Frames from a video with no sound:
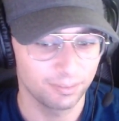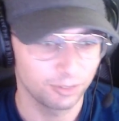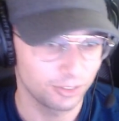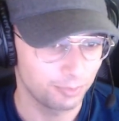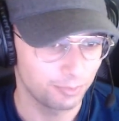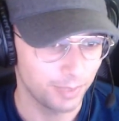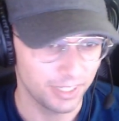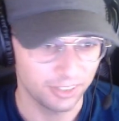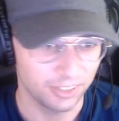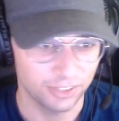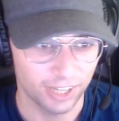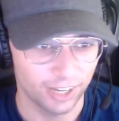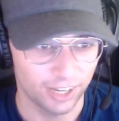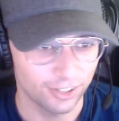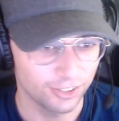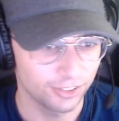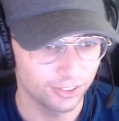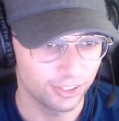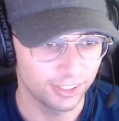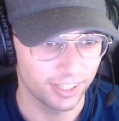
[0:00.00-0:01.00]
being
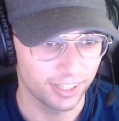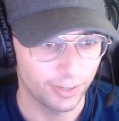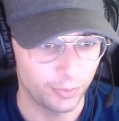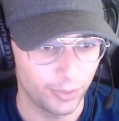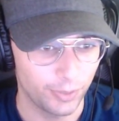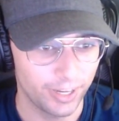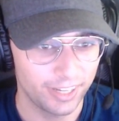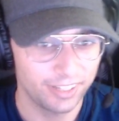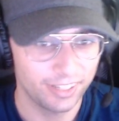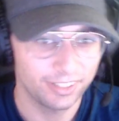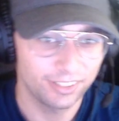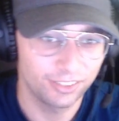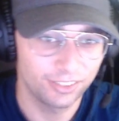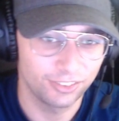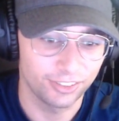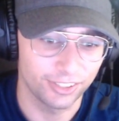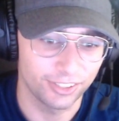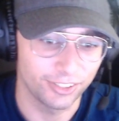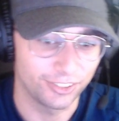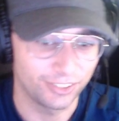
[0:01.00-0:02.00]
challenged in that way,
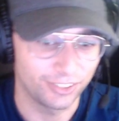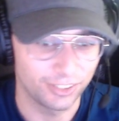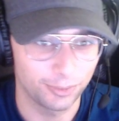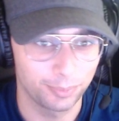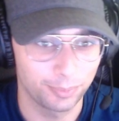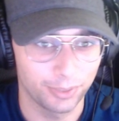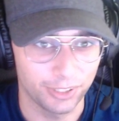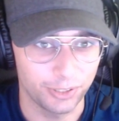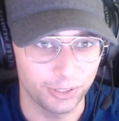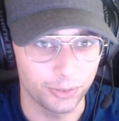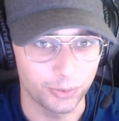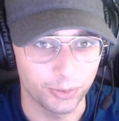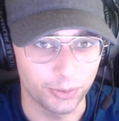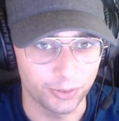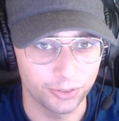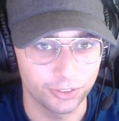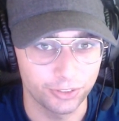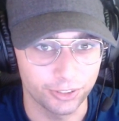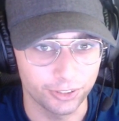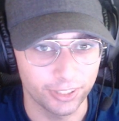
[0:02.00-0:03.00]
so it's pretty
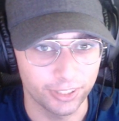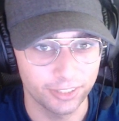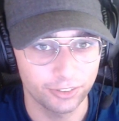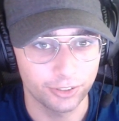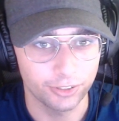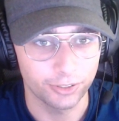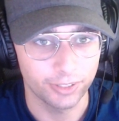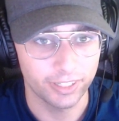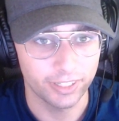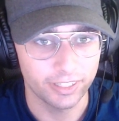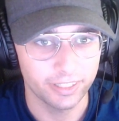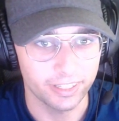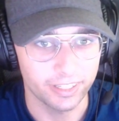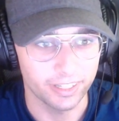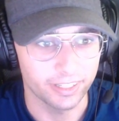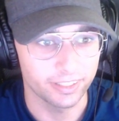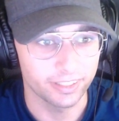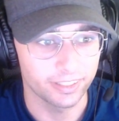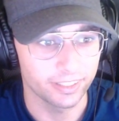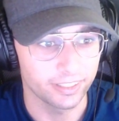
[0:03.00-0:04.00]
cool. So let's go ahead
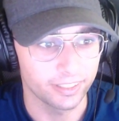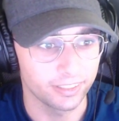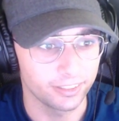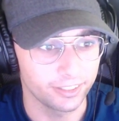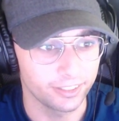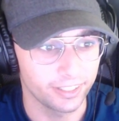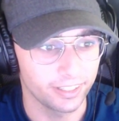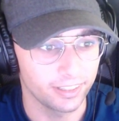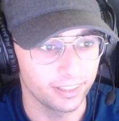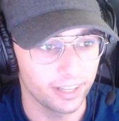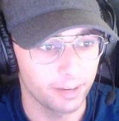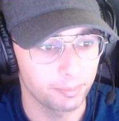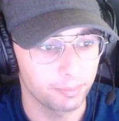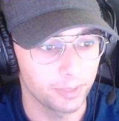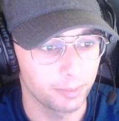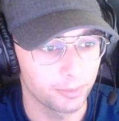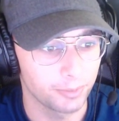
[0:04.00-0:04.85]
and look at lap number